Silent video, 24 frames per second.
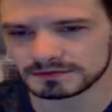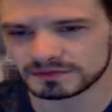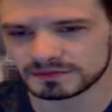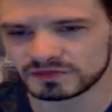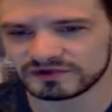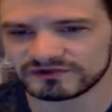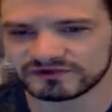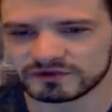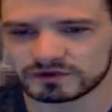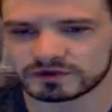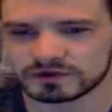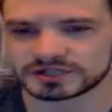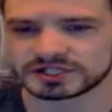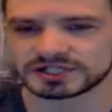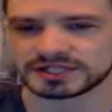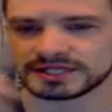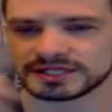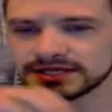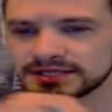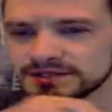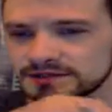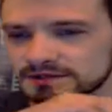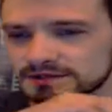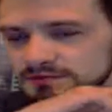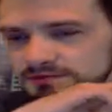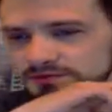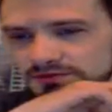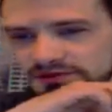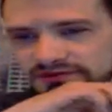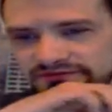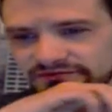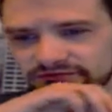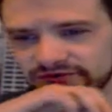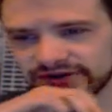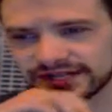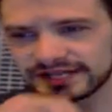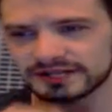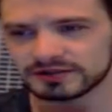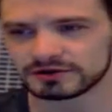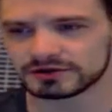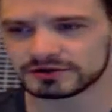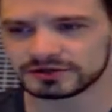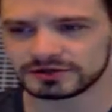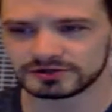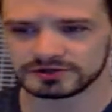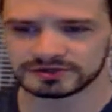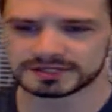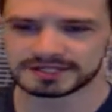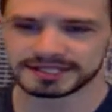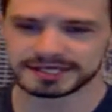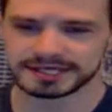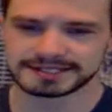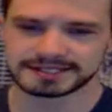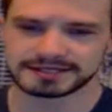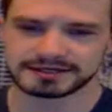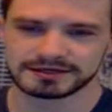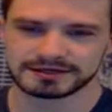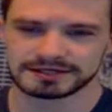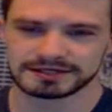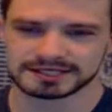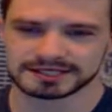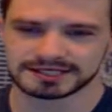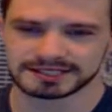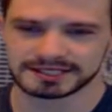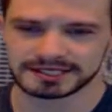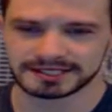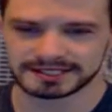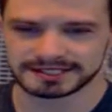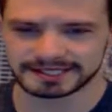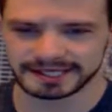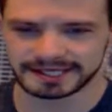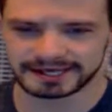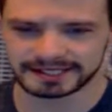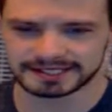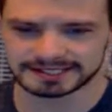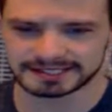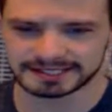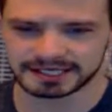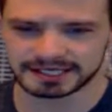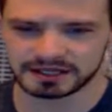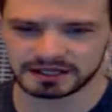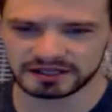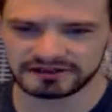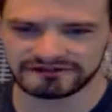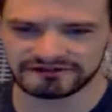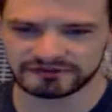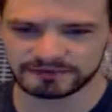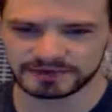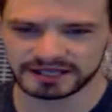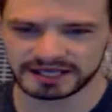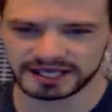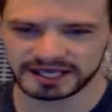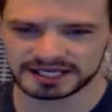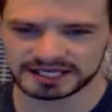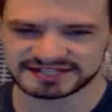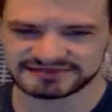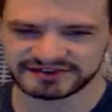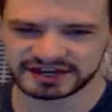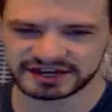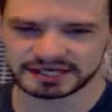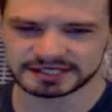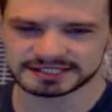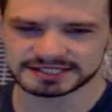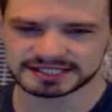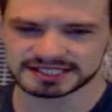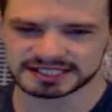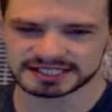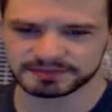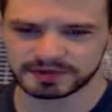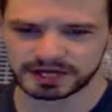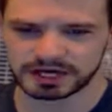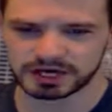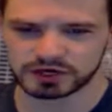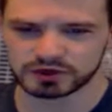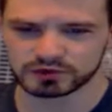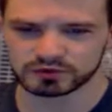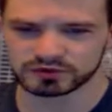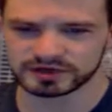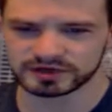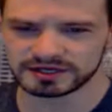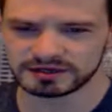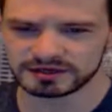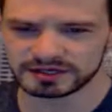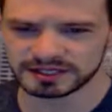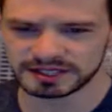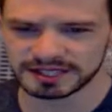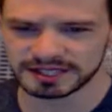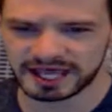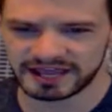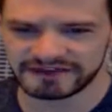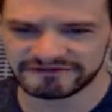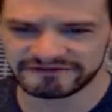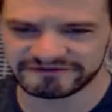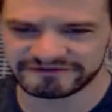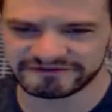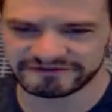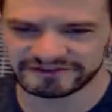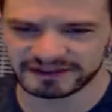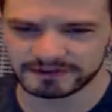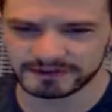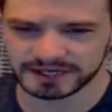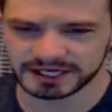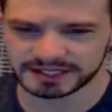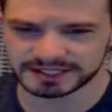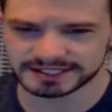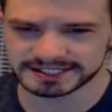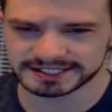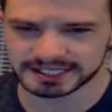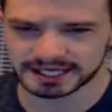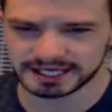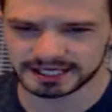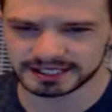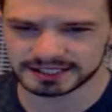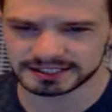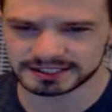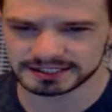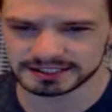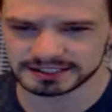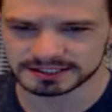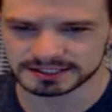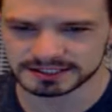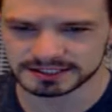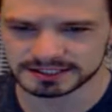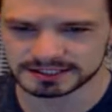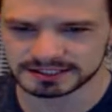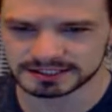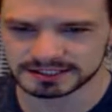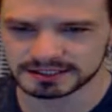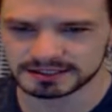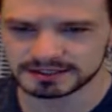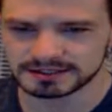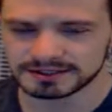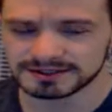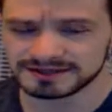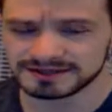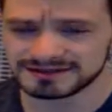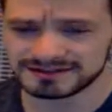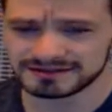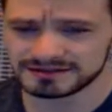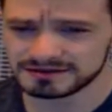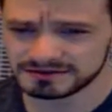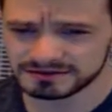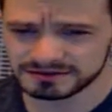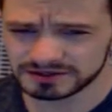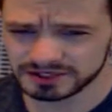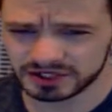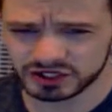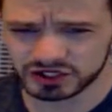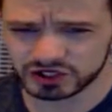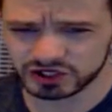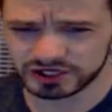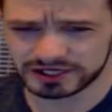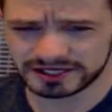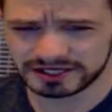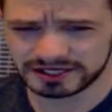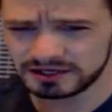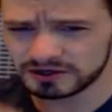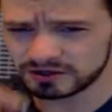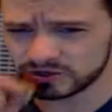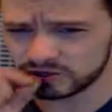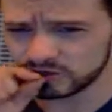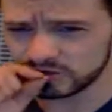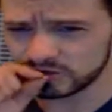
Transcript: Well, of course you did. Of regular news. That's good to see. Dana Scully from the X-Files inspired real-life female scientists. Good.